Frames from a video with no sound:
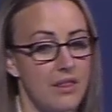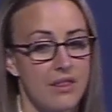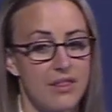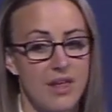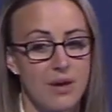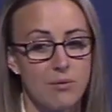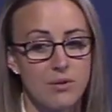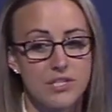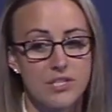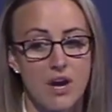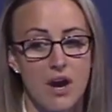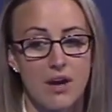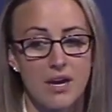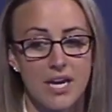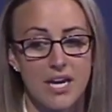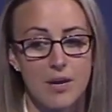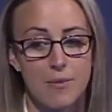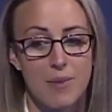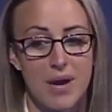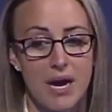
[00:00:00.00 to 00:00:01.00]
they were
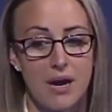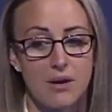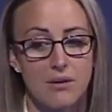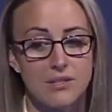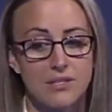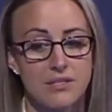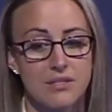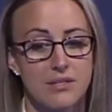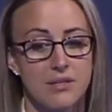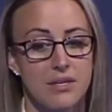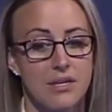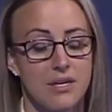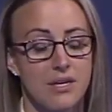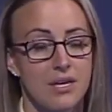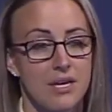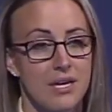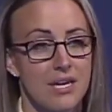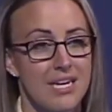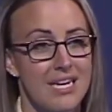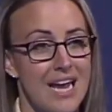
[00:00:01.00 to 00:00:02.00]
talking about
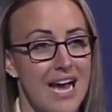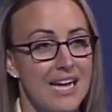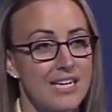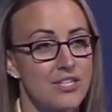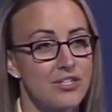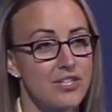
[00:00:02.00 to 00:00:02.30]
not